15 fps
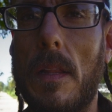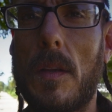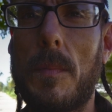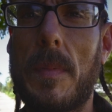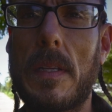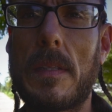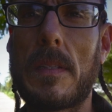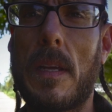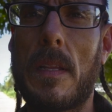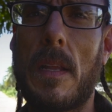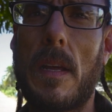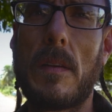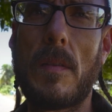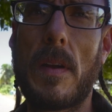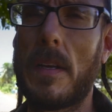little bit of
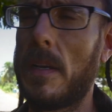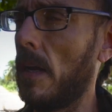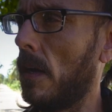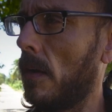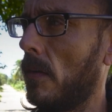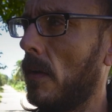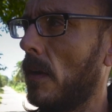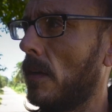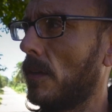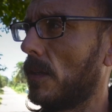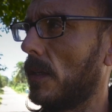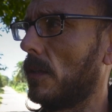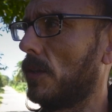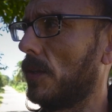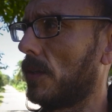sunlight right now.
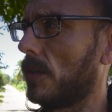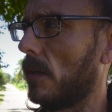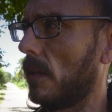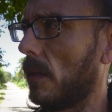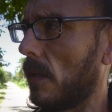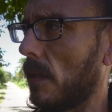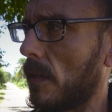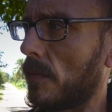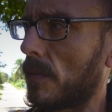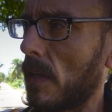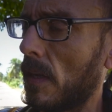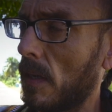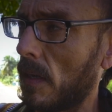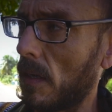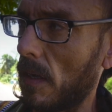So I just saw the leaves
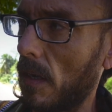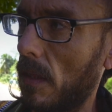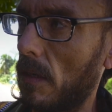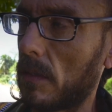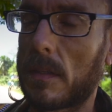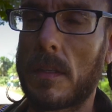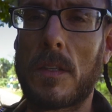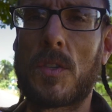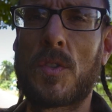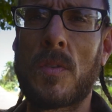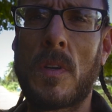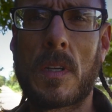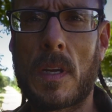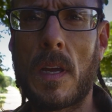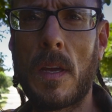and I looked on the
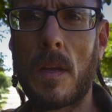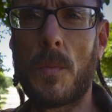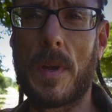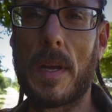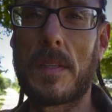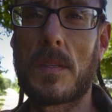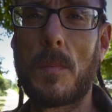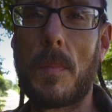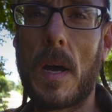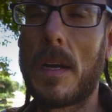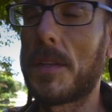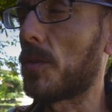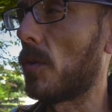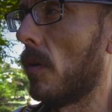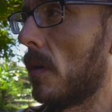trunk. We got some
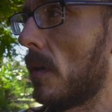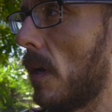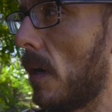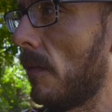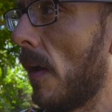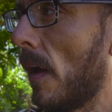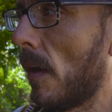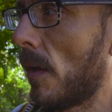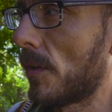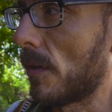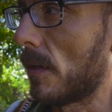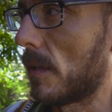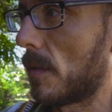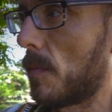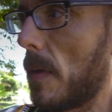pods growing off. So
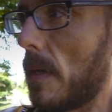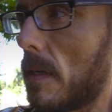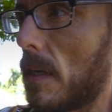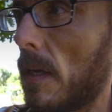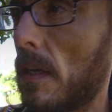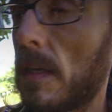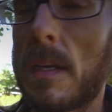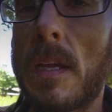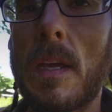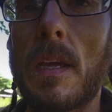let's peek in